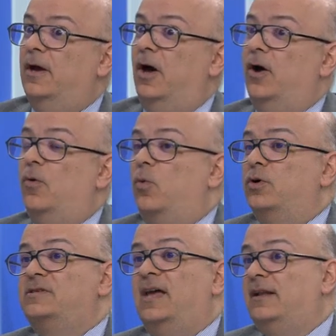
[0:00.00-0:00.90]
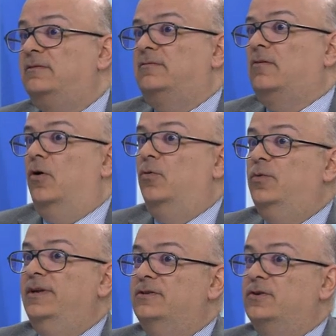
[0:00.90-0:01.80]
Was that a
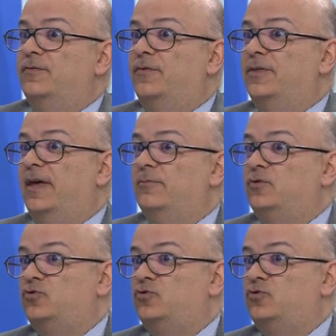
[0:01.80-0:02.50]
reason for them